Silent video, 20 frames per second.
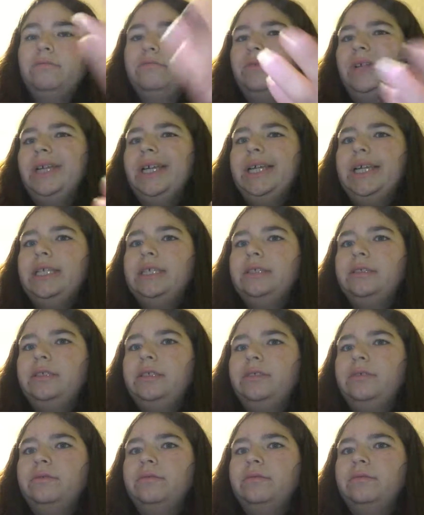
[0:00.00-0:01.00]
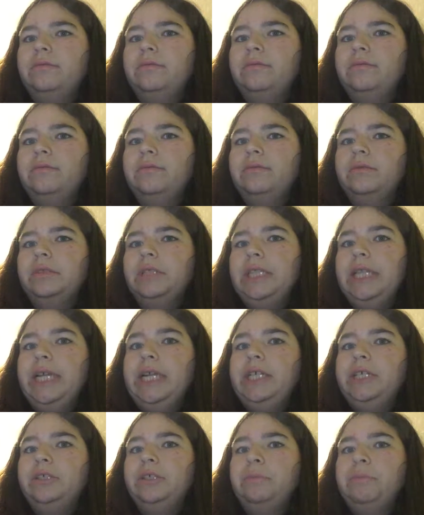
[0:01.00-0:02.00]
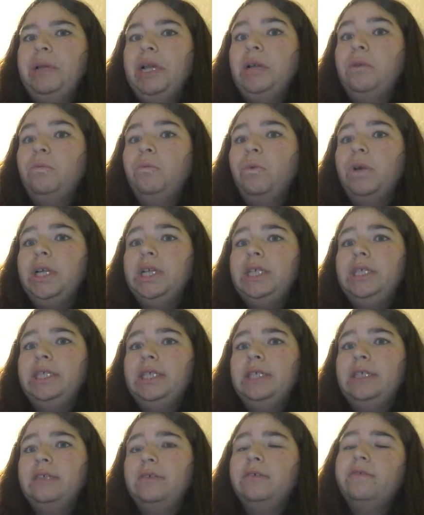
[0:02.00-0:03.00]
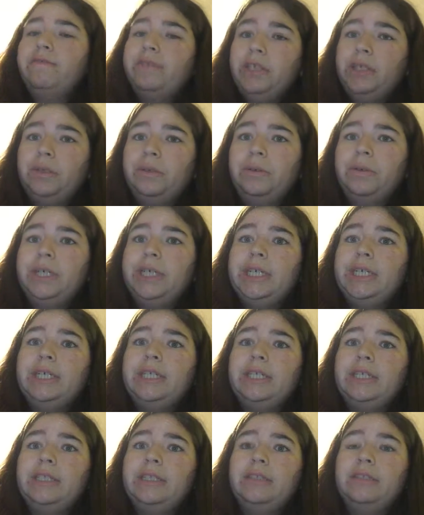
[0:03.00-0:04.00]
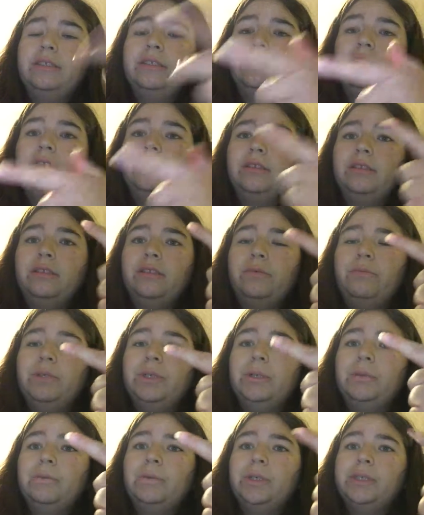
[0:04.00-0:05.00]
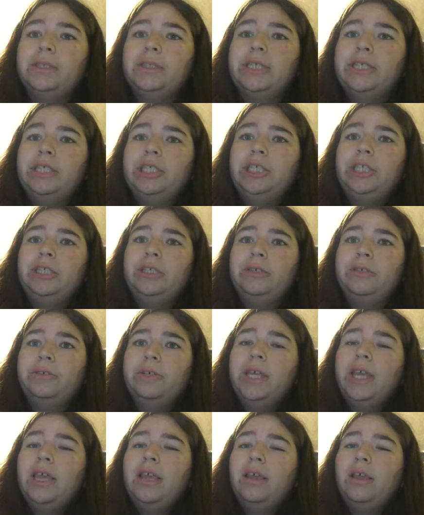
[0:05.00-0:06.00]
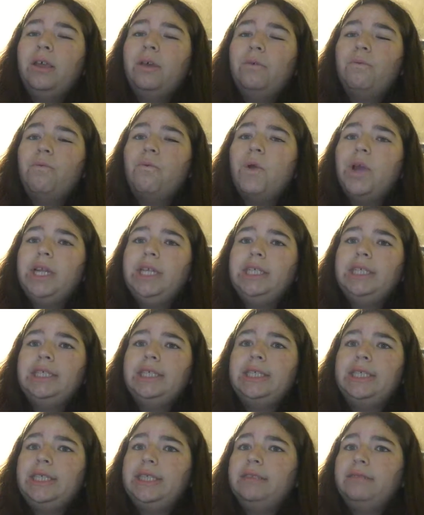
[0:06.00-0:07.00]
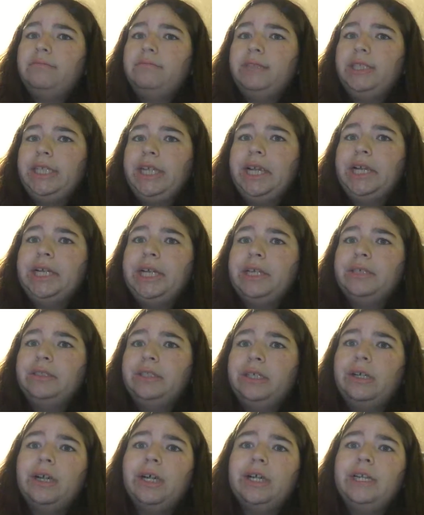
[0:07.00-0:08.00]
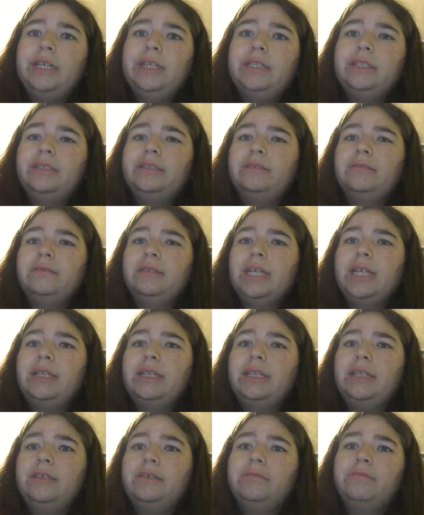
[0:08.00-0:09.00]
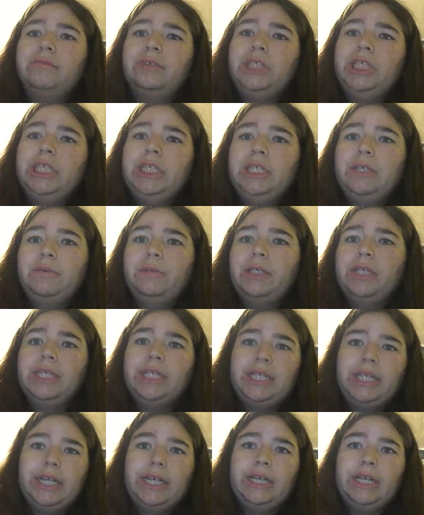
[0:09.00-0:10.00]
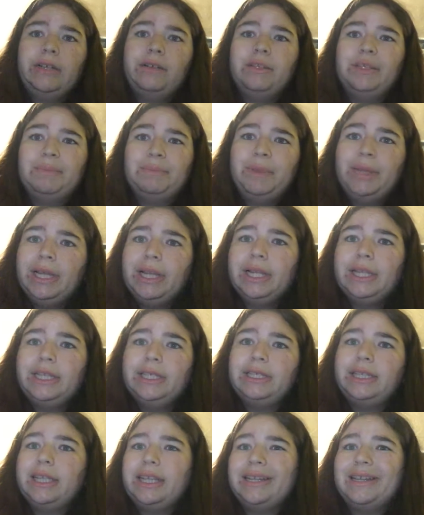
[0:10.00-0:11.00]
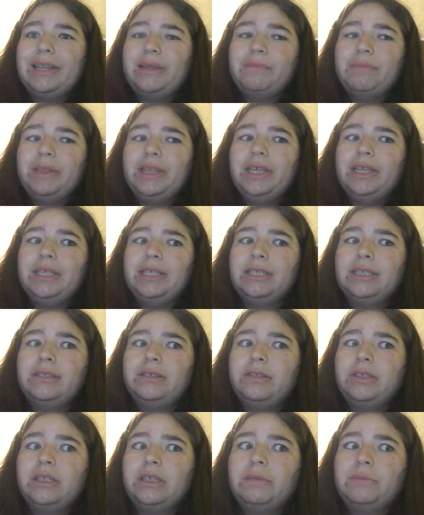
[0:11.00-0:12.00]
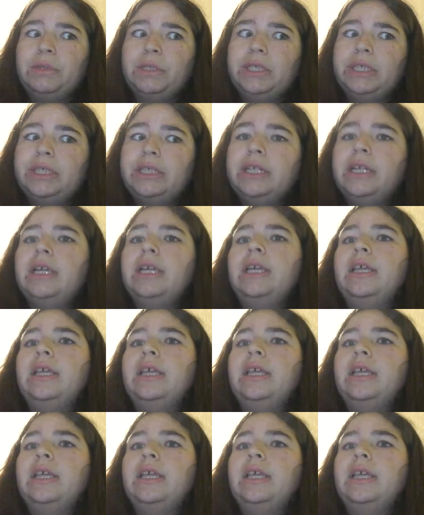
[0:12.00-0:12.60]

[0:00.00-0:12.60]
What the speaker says: well, I guess, you know, Lady Tremaine wanting to, or Victoria in the real world as she's known, wanting to tear down the garden, kind of like Regina was going to tear down the mine. That type of thing is a little similar.